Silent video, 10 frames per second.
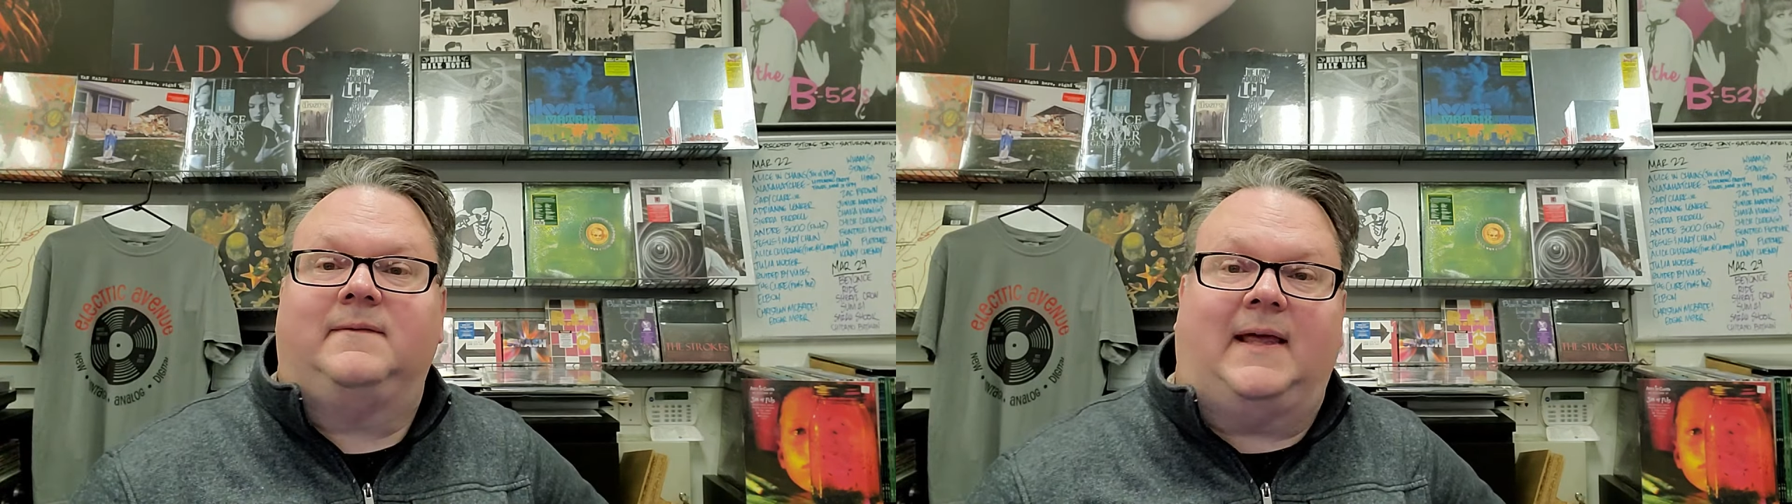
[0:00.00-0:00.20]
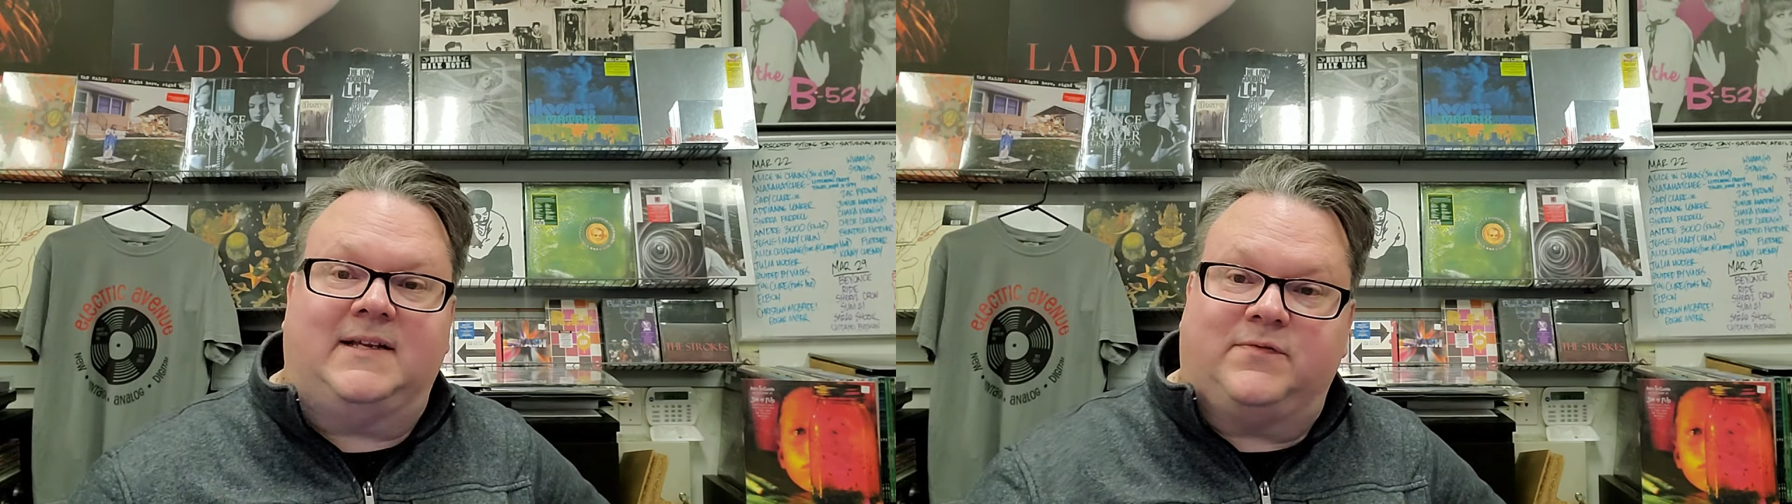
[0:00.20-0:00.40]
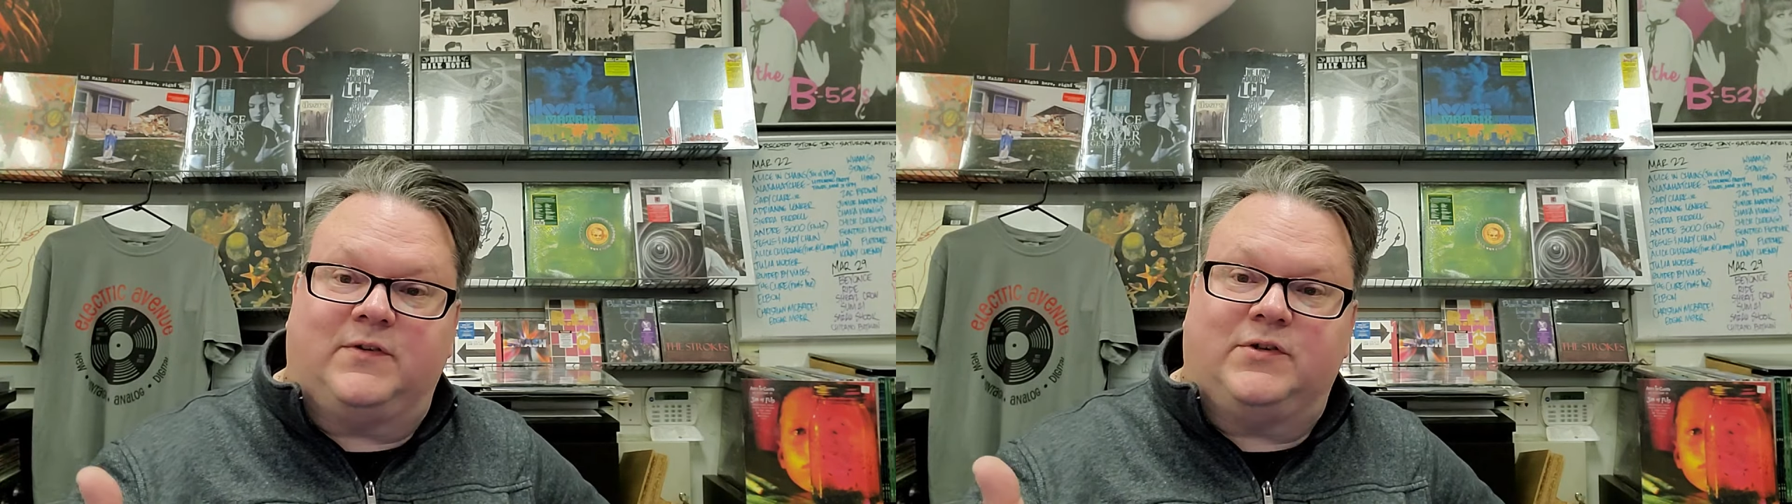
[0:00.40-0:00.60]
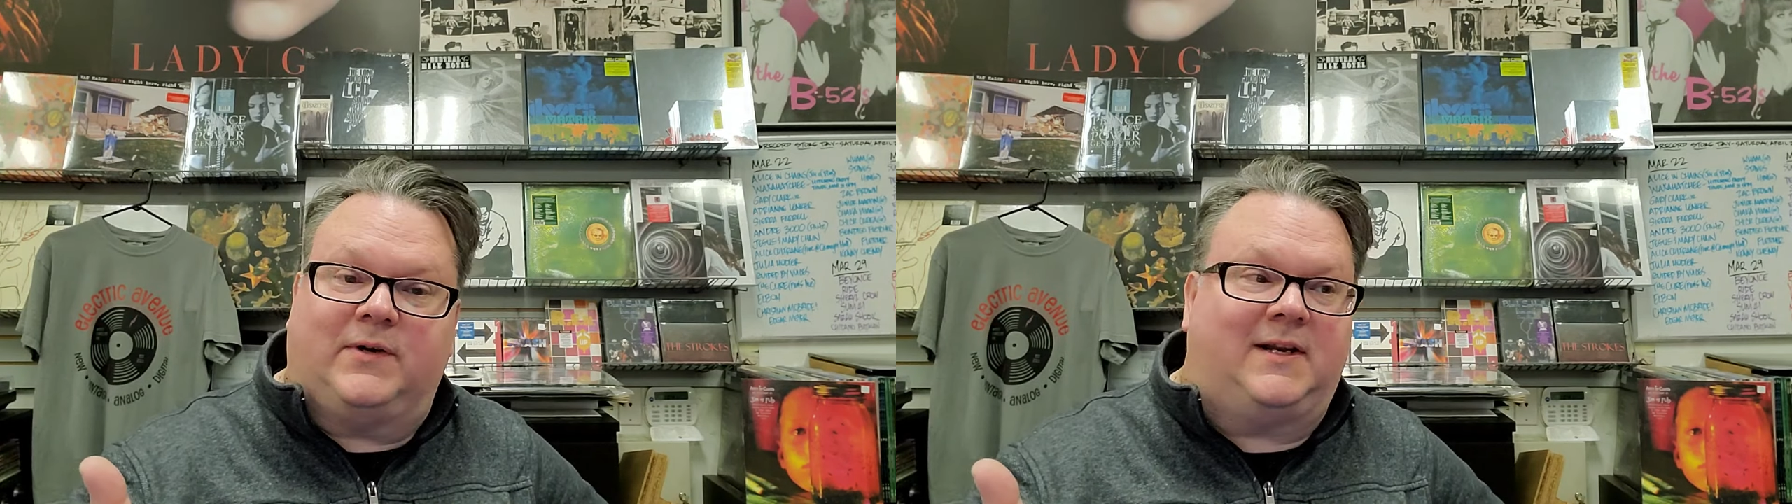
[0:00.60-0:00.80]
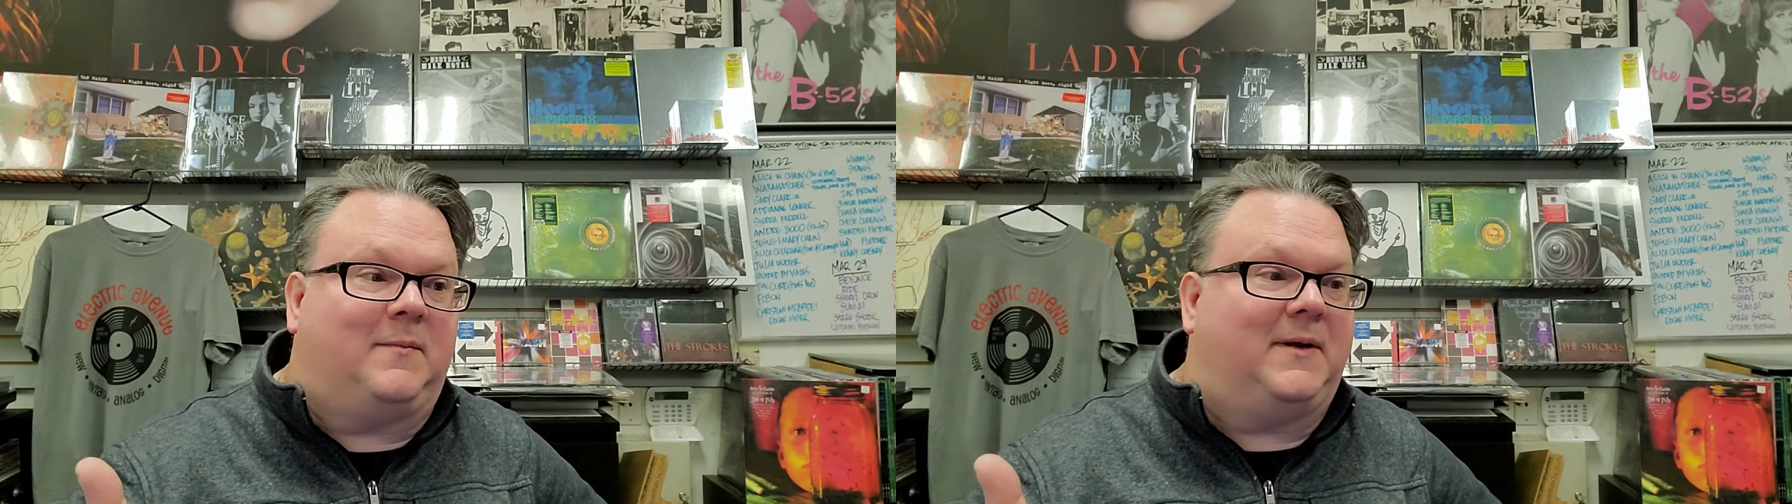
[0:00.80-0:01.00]
thanks for
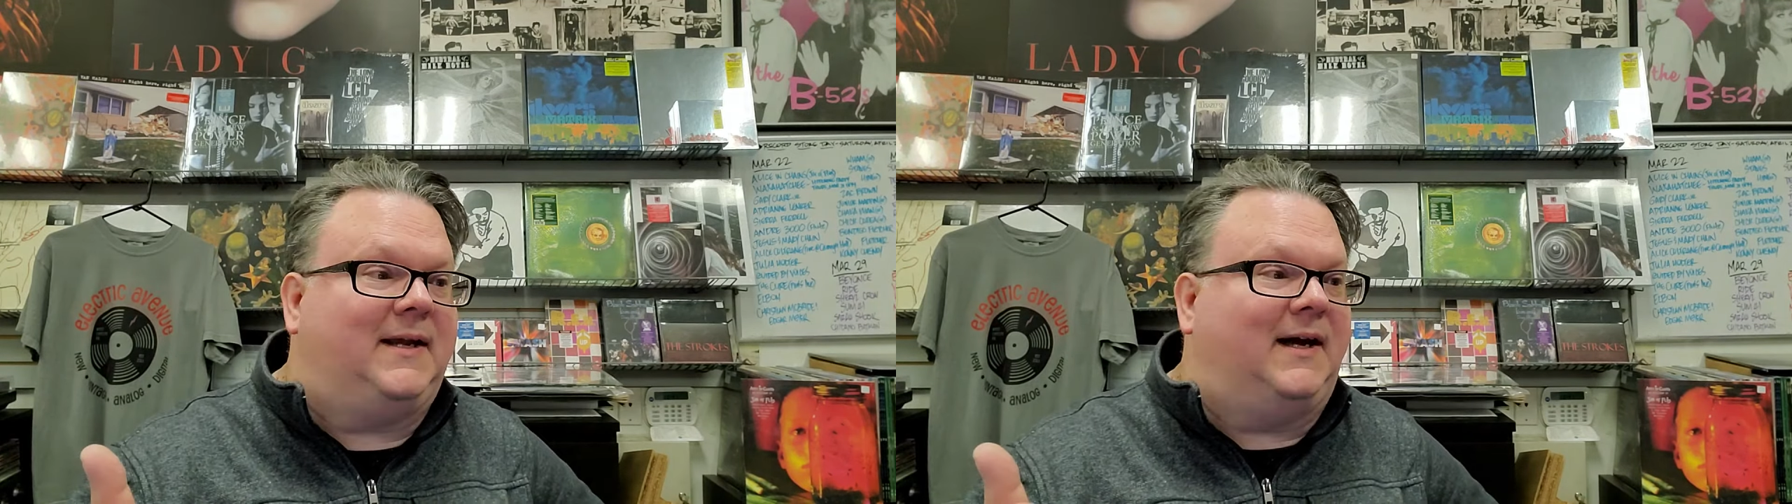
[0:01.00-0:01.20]
joining me.